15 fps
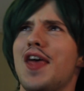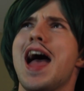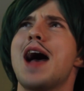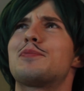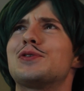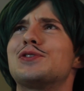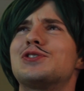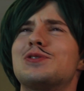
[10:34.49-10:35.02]

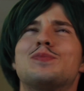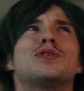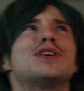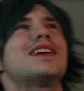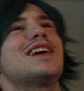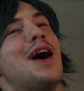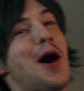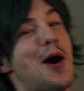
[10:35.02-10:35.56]
happen to
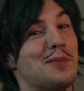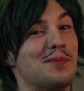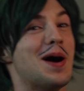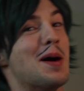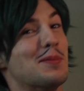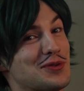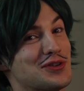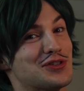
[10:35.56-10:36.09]
be a
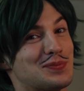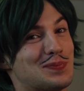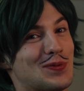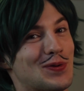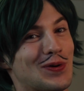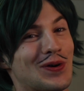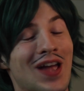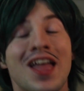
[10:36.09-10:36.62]
mama's
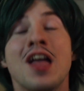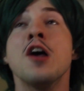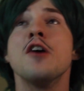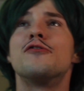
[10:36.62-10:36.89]
boy,